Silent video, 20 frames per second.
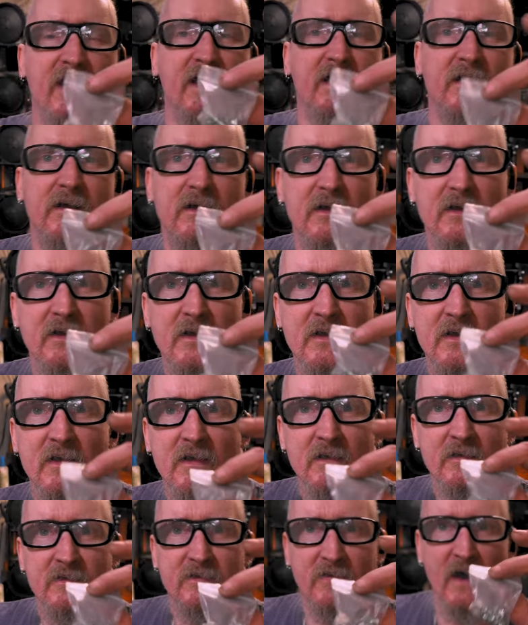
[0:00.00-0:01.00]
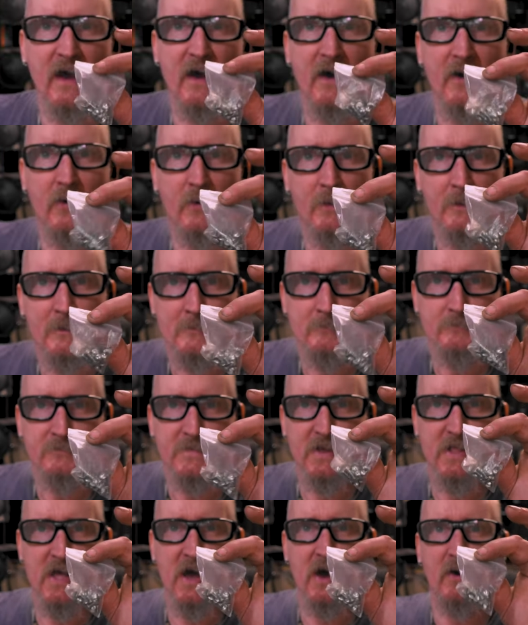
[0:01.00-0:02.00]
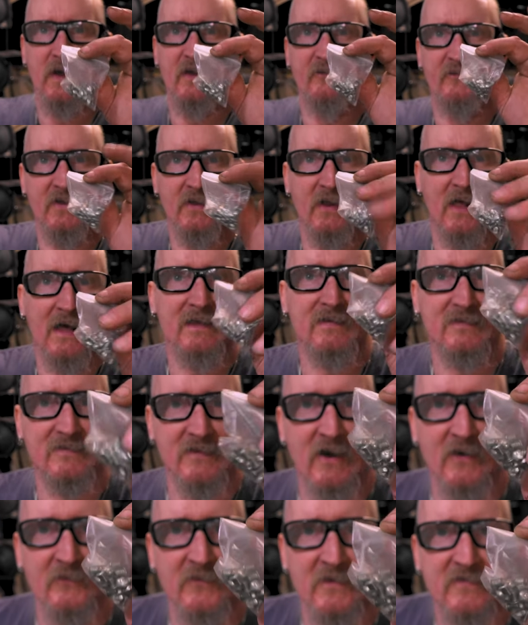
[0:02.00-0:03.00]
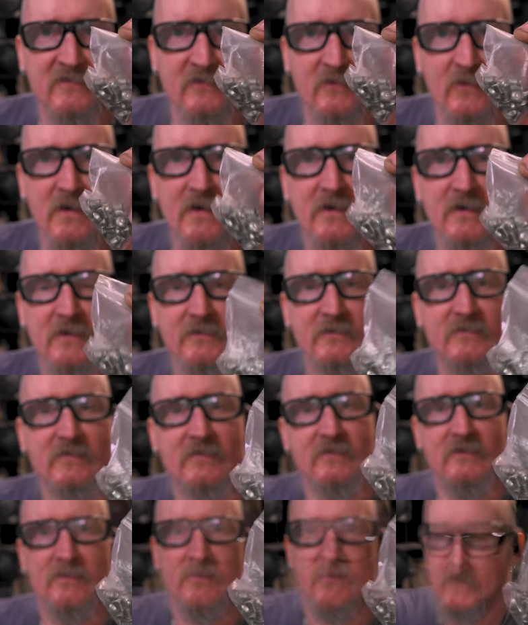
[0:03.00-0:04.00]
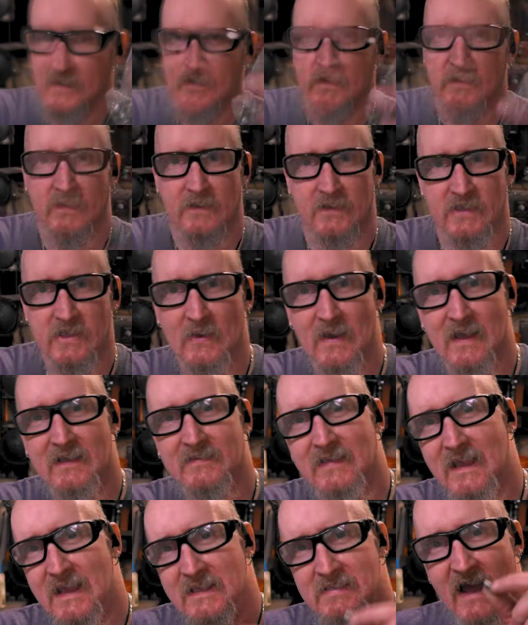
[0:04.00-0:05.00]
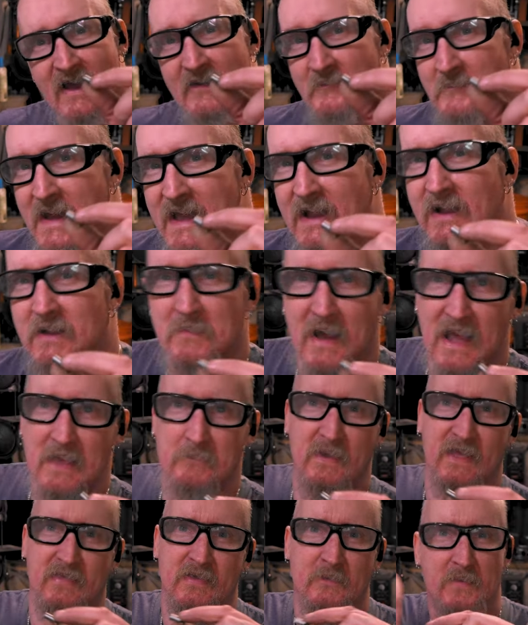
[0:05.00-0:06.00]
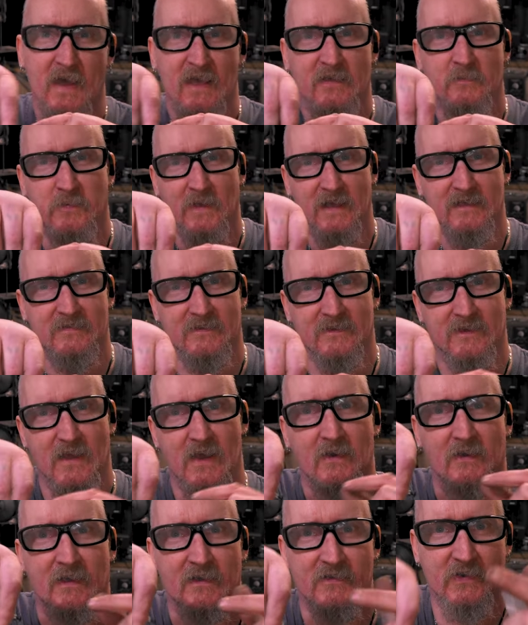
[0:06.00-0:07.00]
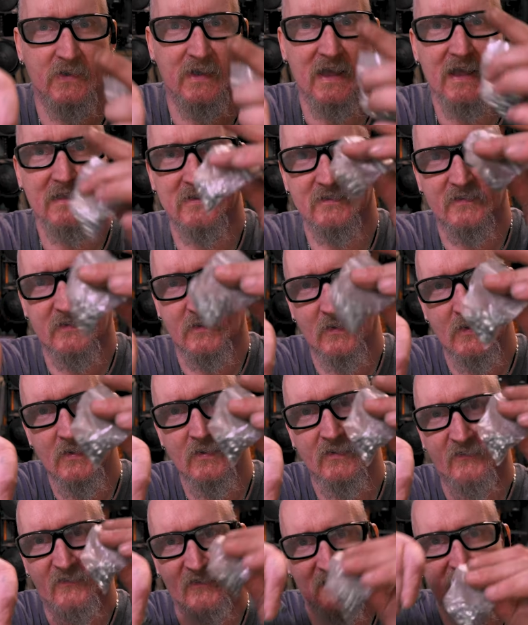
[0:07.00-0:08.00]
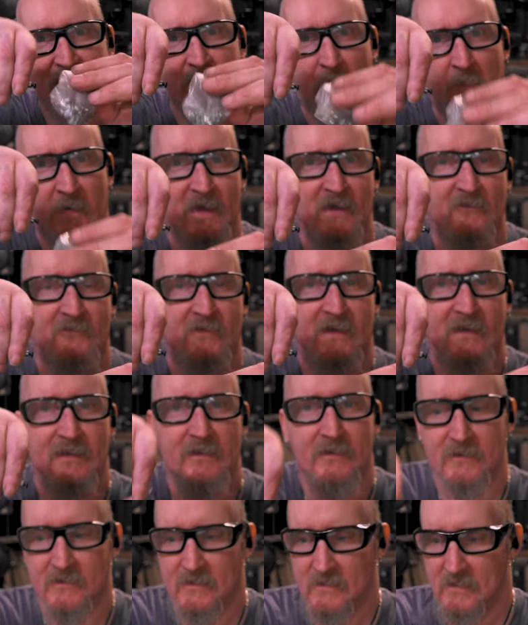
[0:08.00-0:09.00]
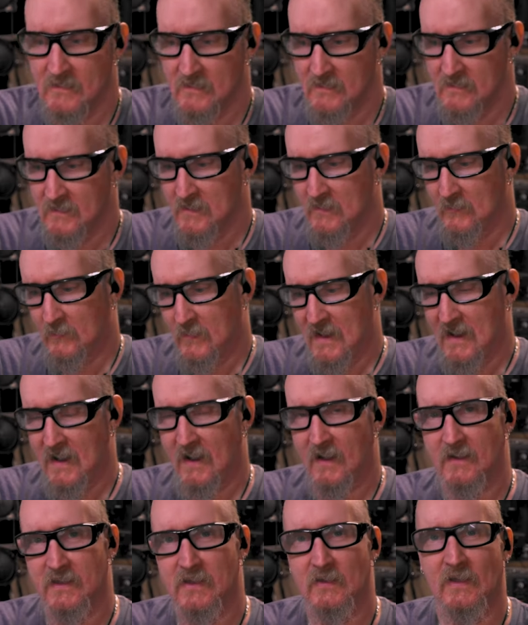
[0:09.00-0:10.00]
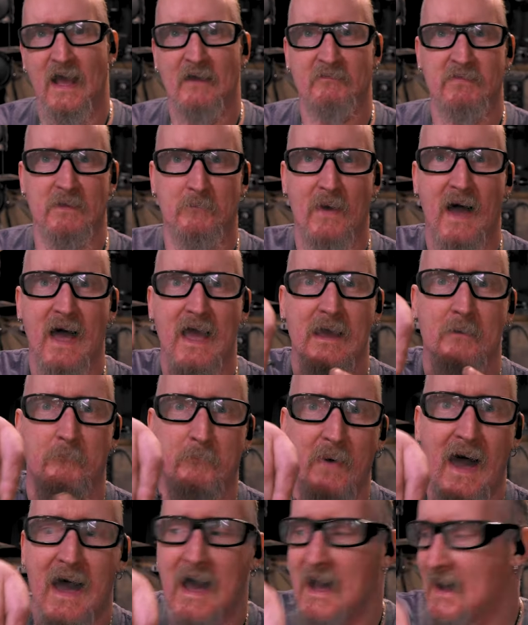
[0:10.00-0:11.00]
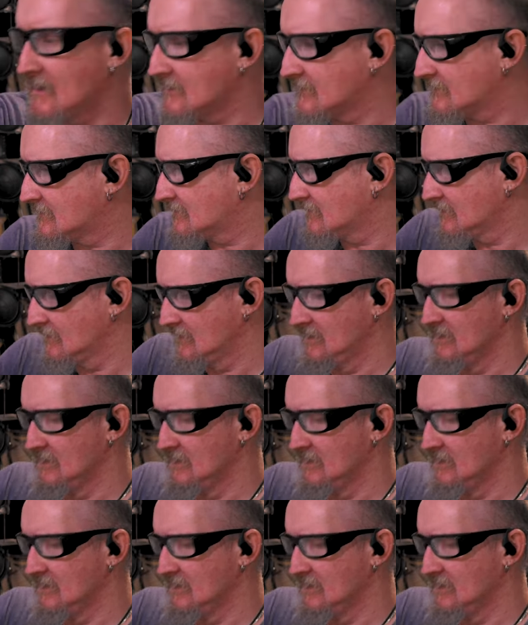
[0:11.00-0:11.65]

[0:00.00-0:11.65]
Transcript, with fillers: it. So, you know, if you like silver screws, USA Knife Maker might be the best place to go because you get the screws for each pivot. Where you have to buy a box